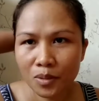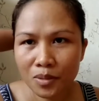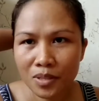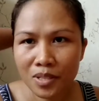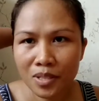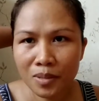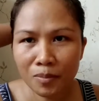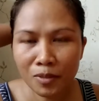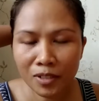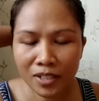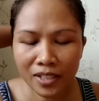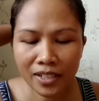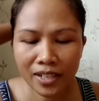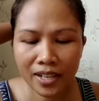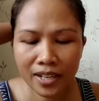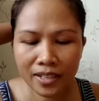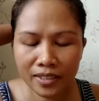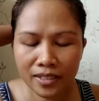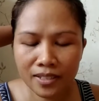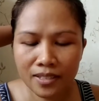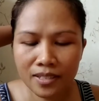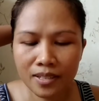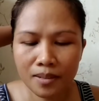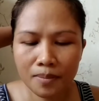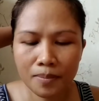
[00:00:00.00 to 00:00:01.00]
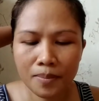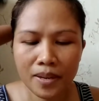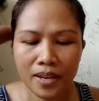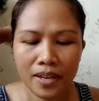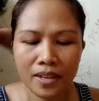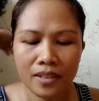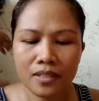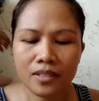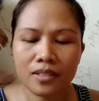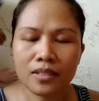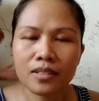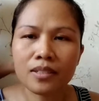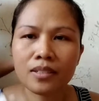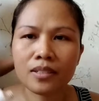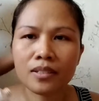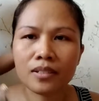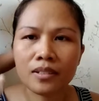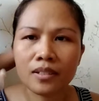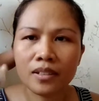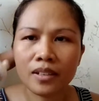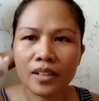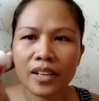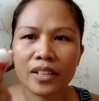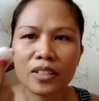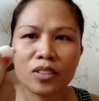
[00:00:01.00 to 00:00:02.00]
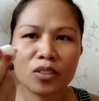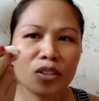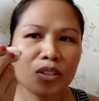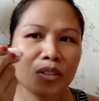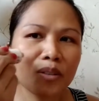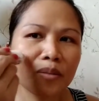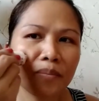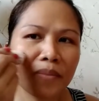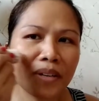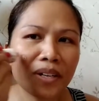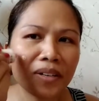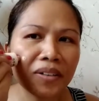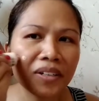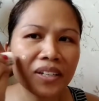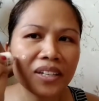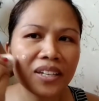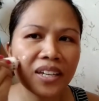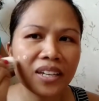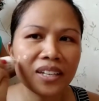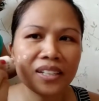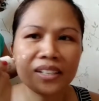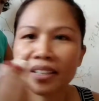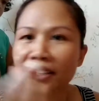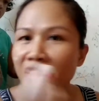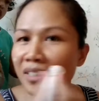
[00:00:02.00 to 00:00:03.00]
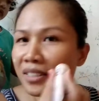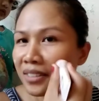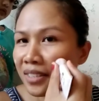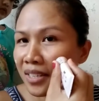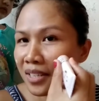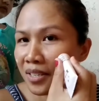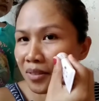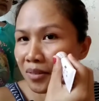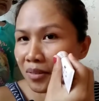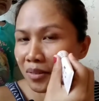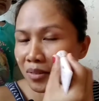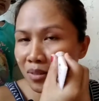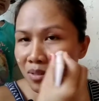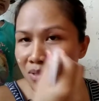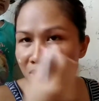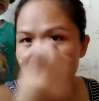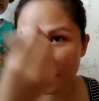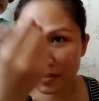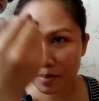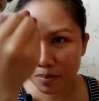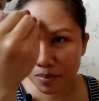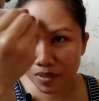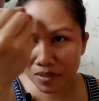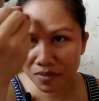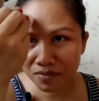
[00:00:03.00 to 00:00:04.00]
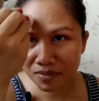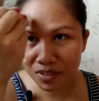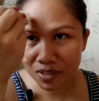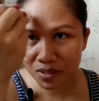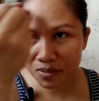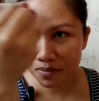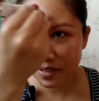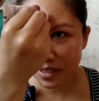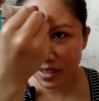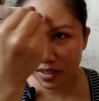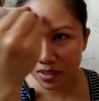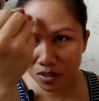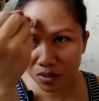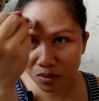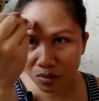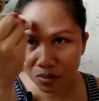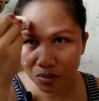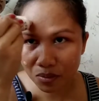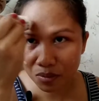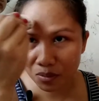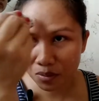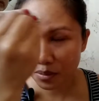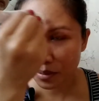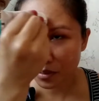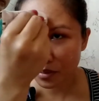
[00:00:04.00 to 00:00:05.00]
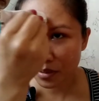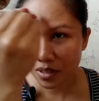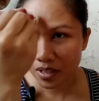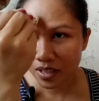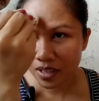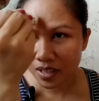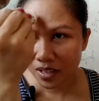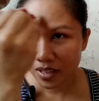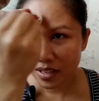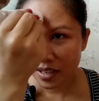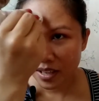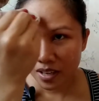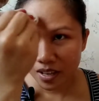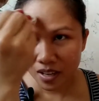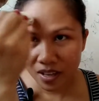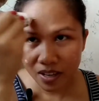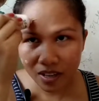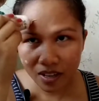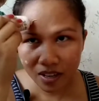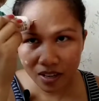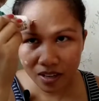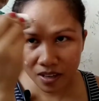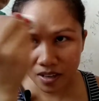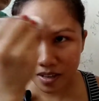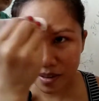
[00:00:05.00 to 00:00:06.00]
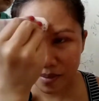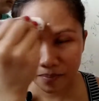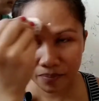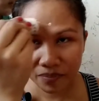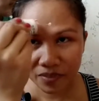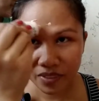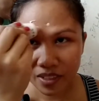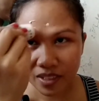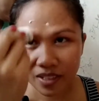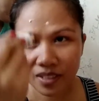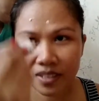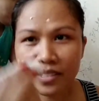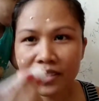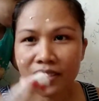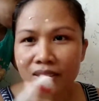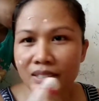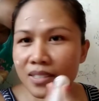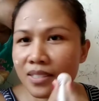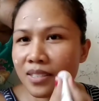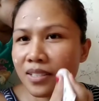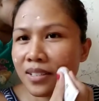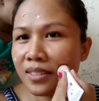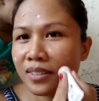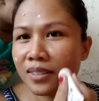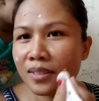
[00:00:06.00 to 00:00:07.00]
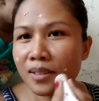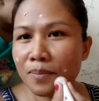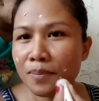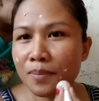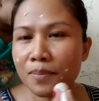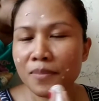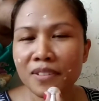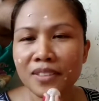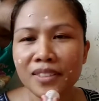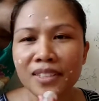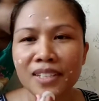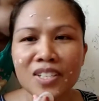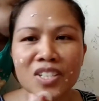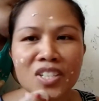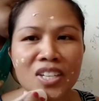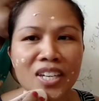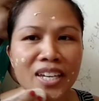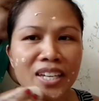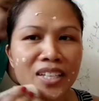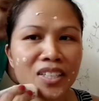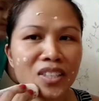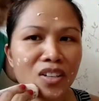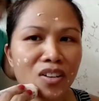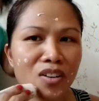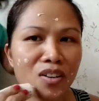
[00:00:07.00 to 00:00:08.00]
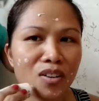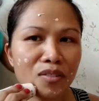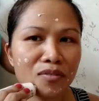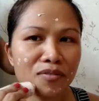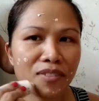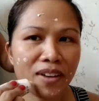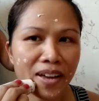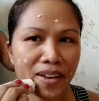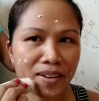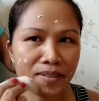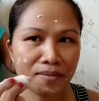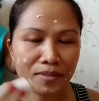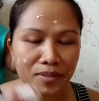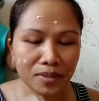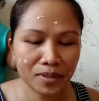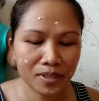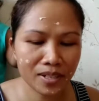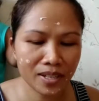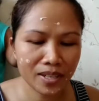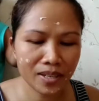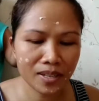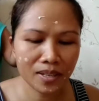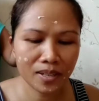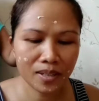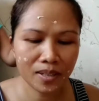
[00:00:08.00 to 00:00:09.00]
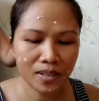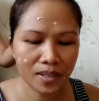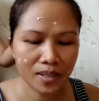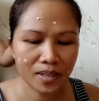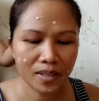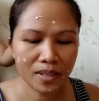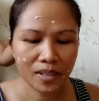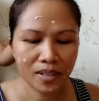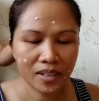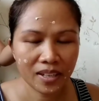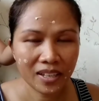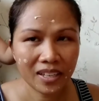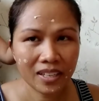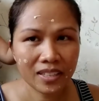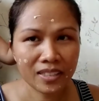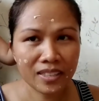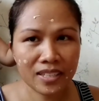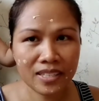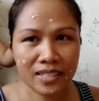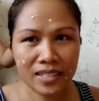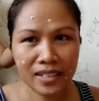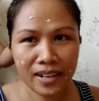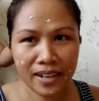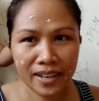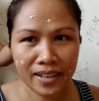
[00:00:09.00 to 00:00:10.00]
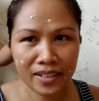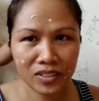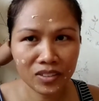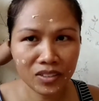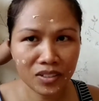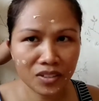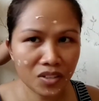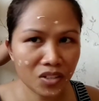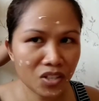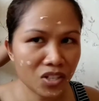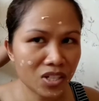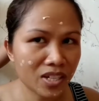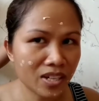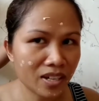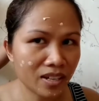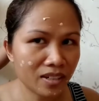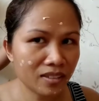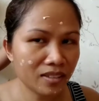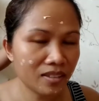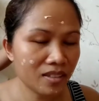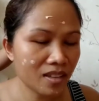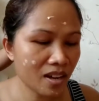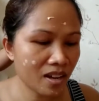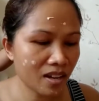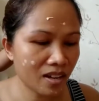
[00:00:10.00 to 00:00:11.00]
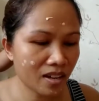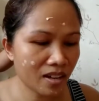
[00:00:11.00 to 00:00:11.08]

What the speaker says: So, simulan natin sa base. Ito yung Mary Kay. Nakita nyo na to sa previous video ko. It is in the shade of ivory. Nasa lighter shade.